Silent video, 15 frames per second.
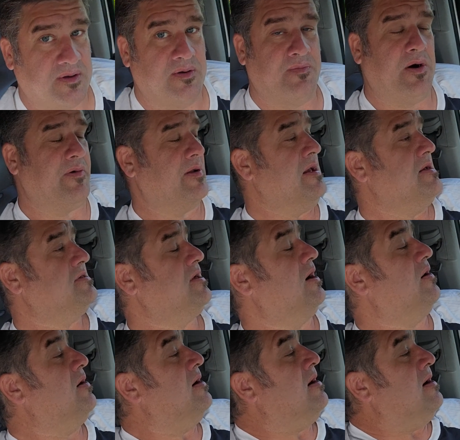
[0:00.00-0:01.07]
Perfect.
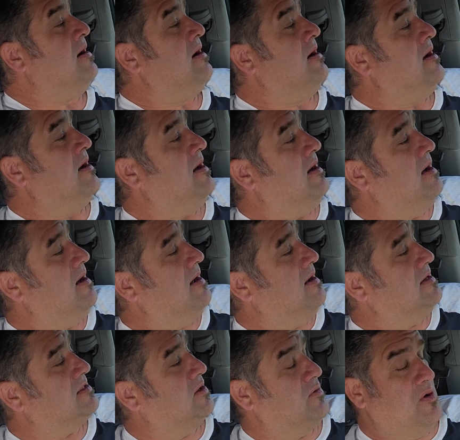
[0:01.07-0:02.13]
So
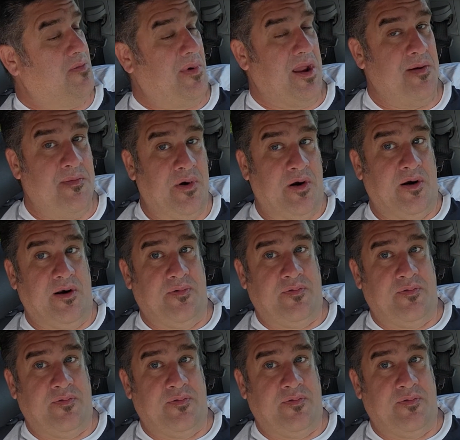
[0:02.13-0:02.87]
remember,